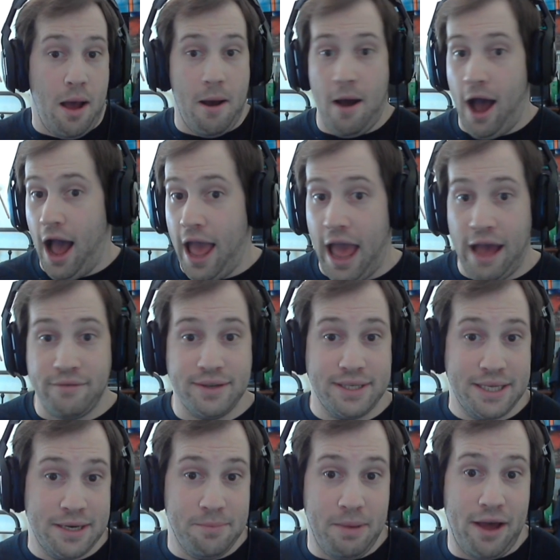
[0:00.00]
I haven't
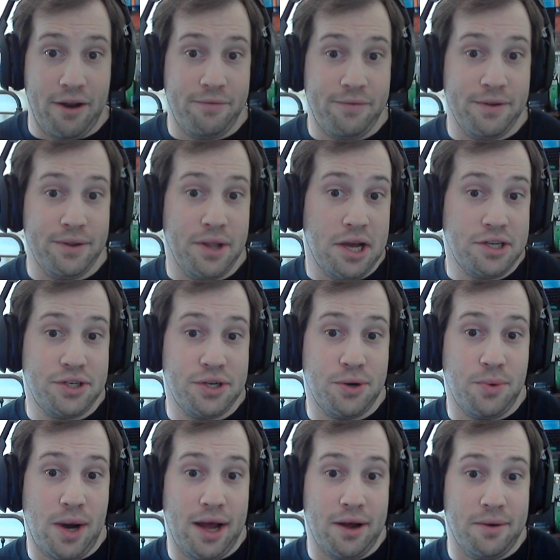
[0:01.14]
seen a Battlefield launch in a
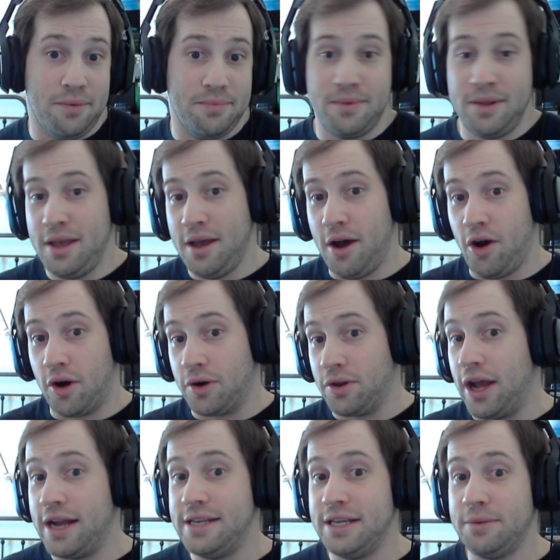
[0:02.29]
while.
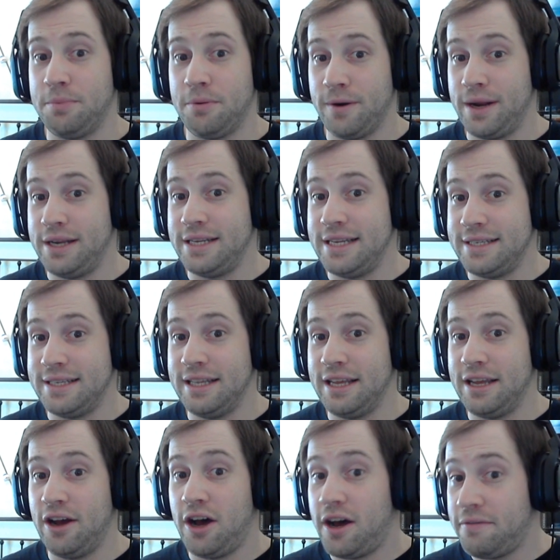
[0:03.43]
Hardline did pretty decently
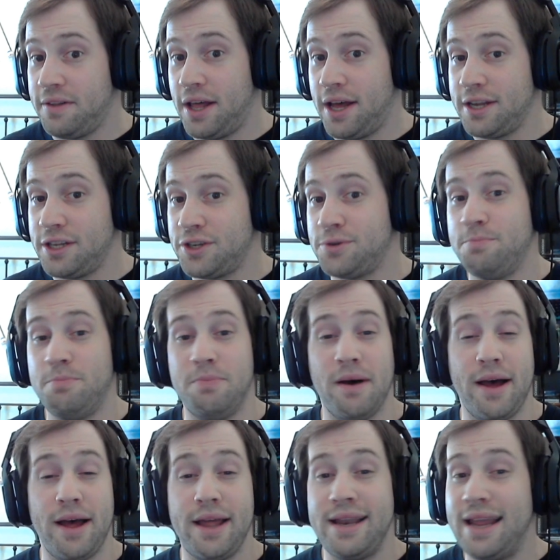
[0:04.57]
off launch,
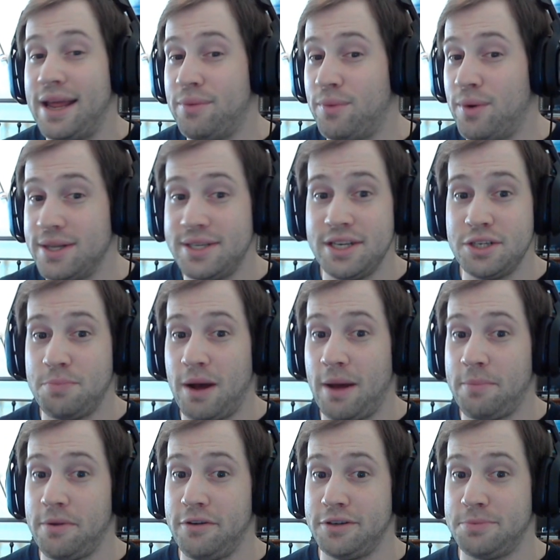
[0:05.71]
but it wasn't as
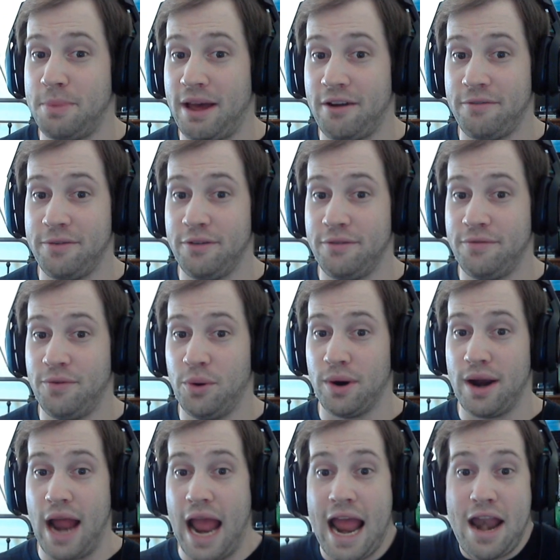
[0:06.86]
popular as Battlefield 4.
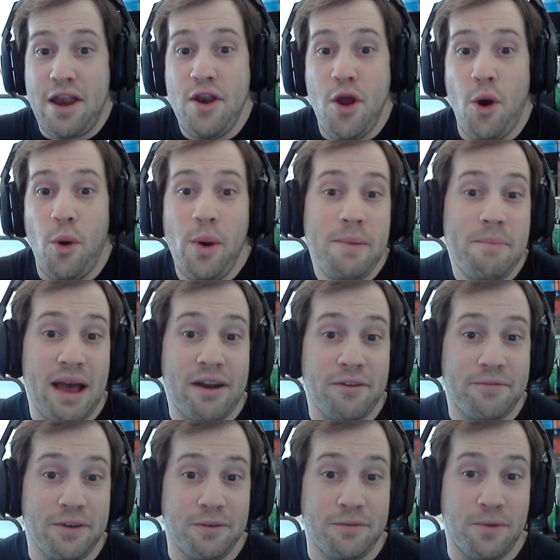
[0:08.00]
And knowing
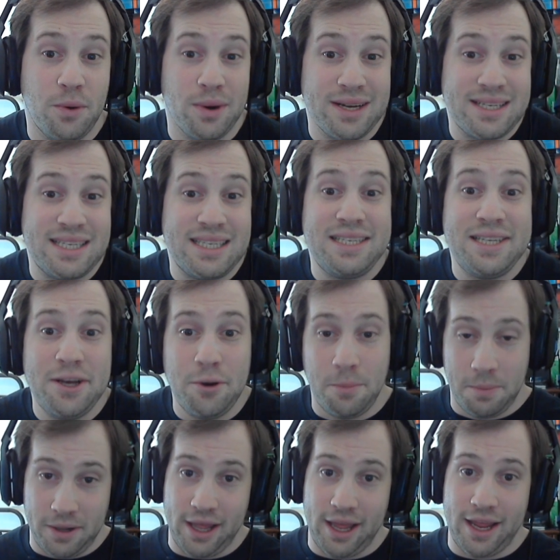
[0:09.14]
Battlefield 4 is still
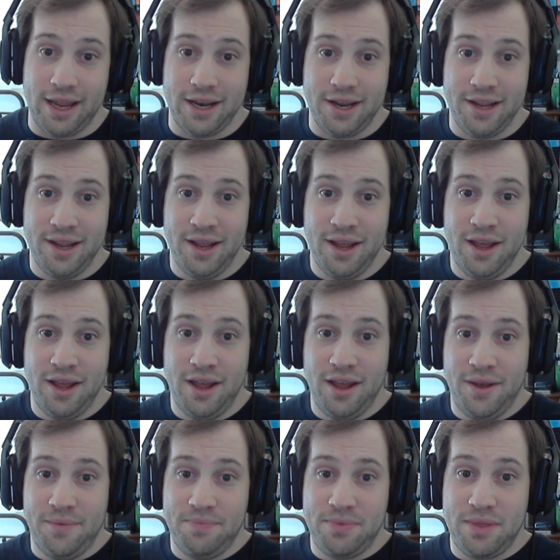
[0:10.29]
played
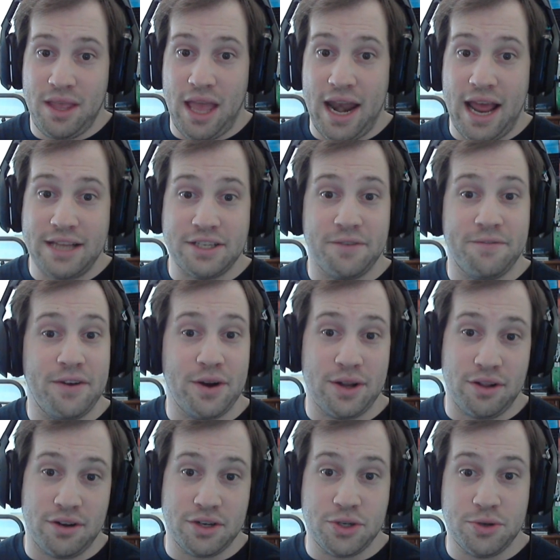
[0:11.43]
and has a very
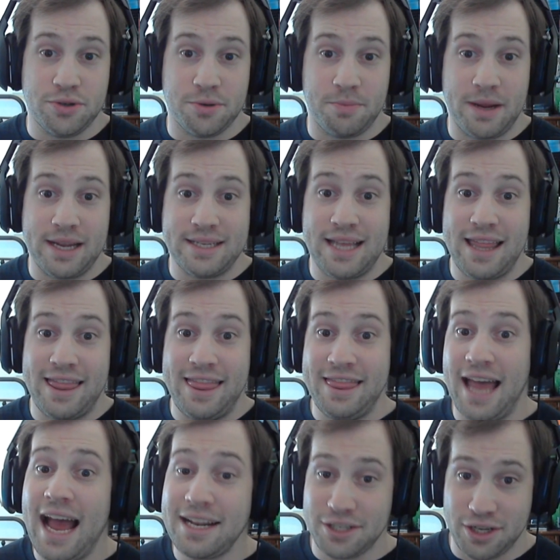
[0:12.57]
large user base,
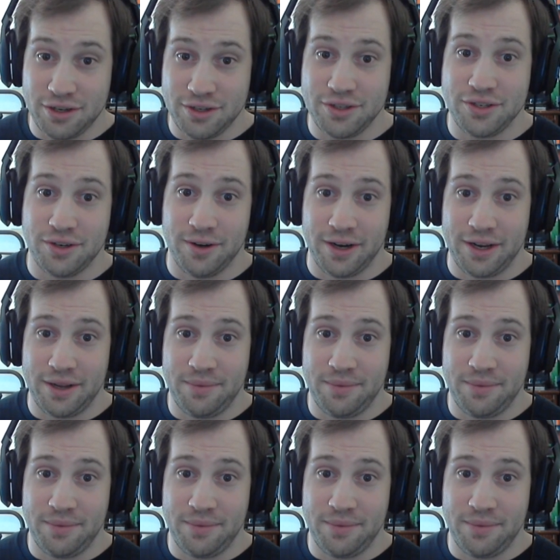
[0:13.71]
that's concerning.